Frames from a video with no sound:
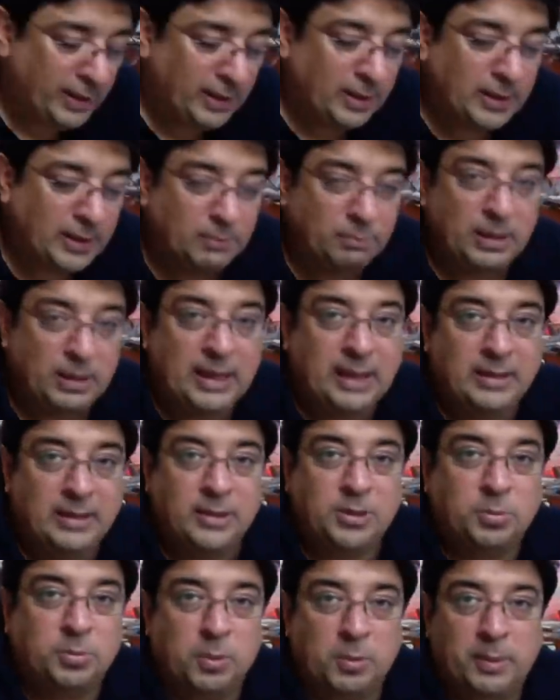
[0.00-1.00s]
join me
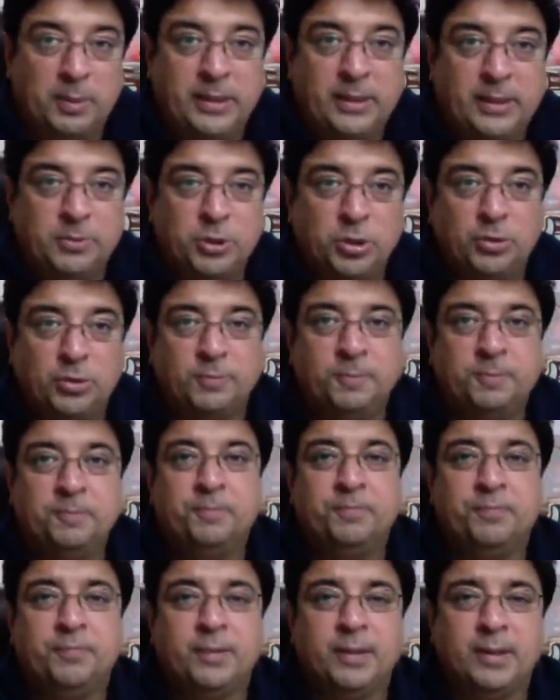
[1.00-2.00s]
in this momentum. So
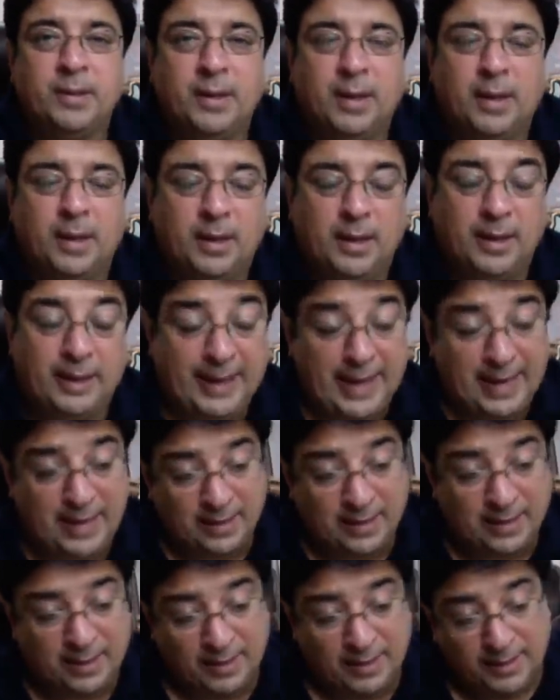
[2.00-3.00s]

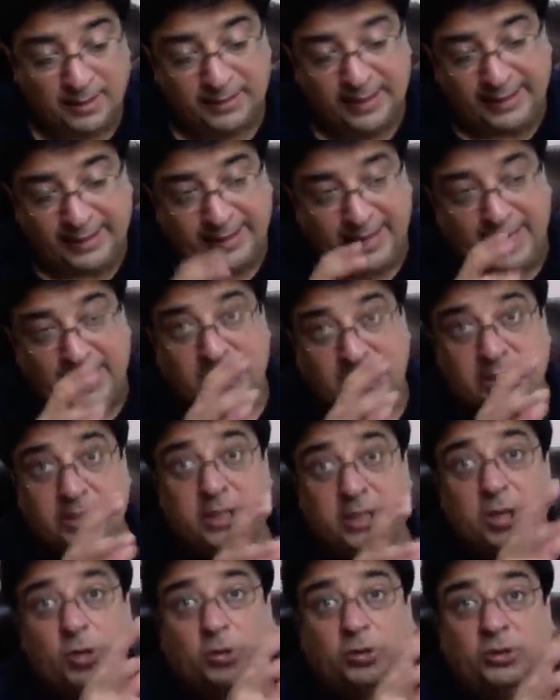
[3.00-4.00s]
again, that
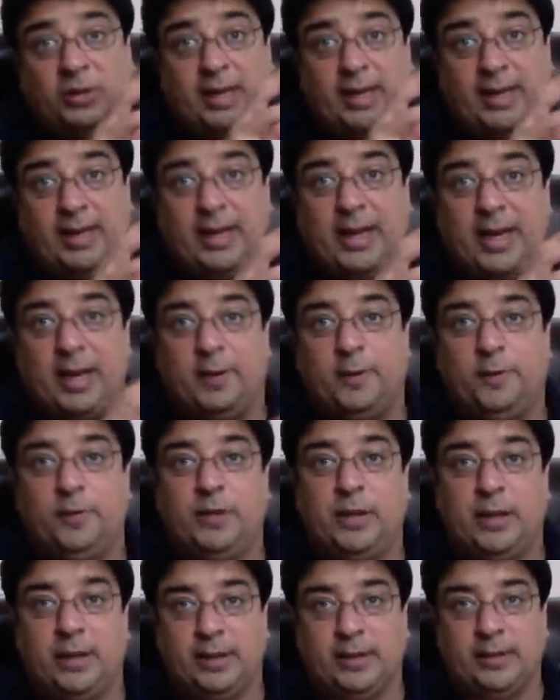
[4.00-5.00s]
SEO thing I have
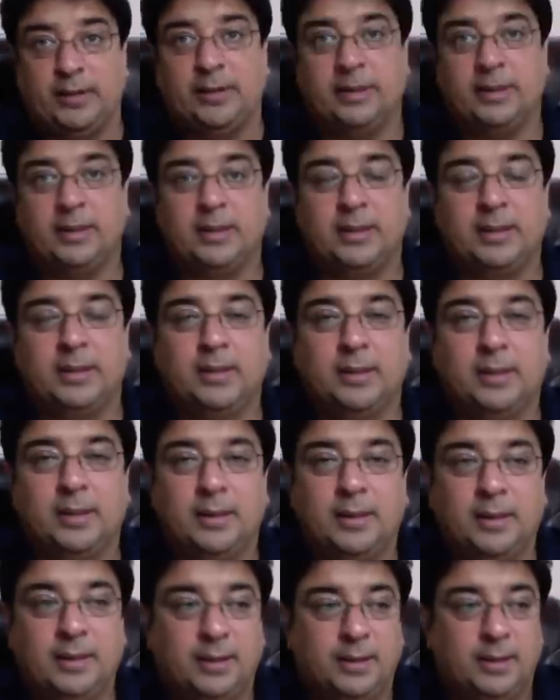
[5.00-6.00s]
learned
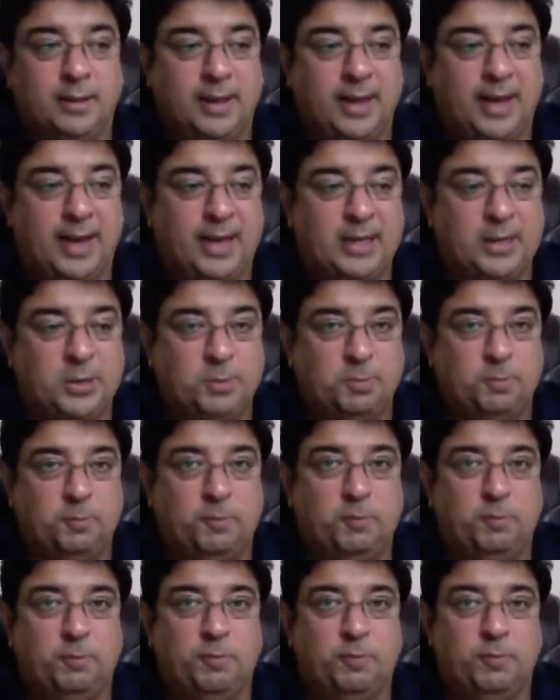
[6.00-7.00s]
has
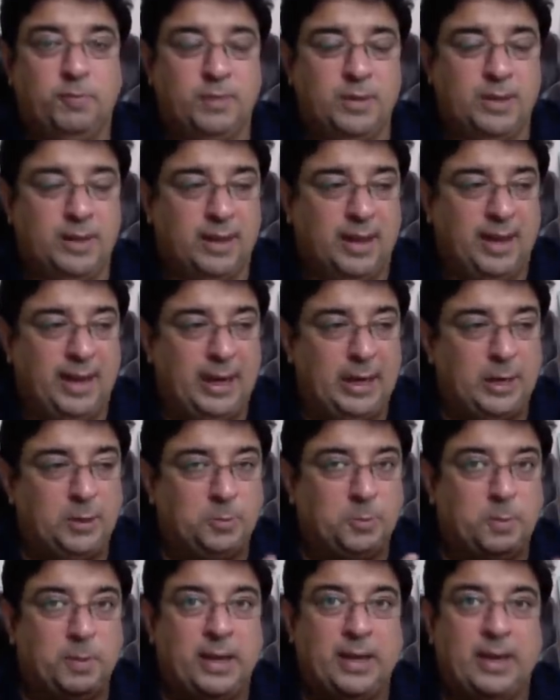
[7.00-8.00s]

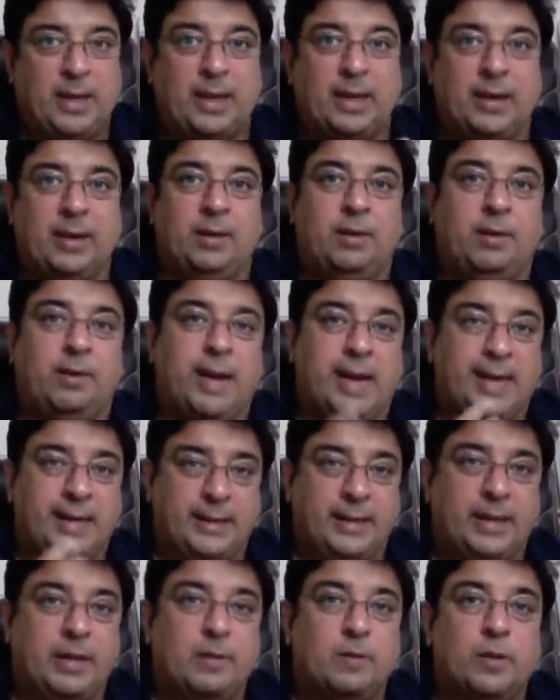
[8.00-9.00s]
helped me in
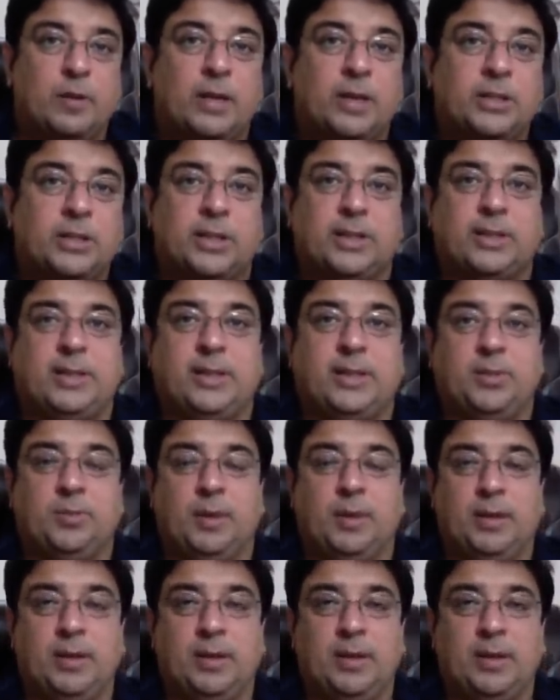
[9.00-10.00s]
ranking work chest as
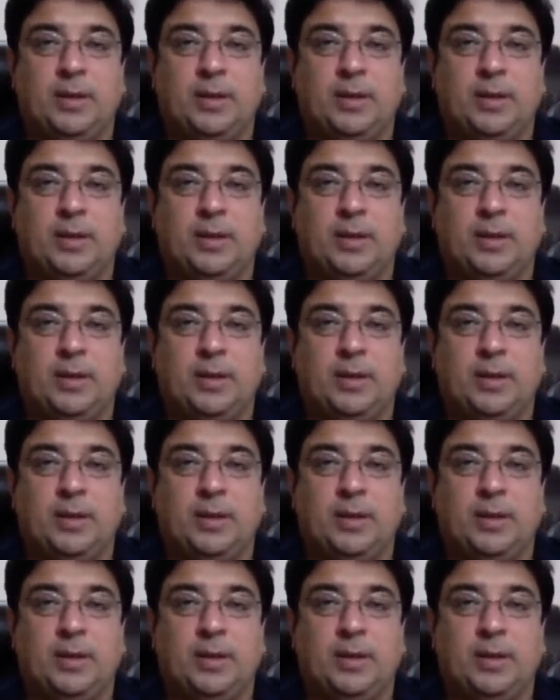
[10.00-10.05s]
well.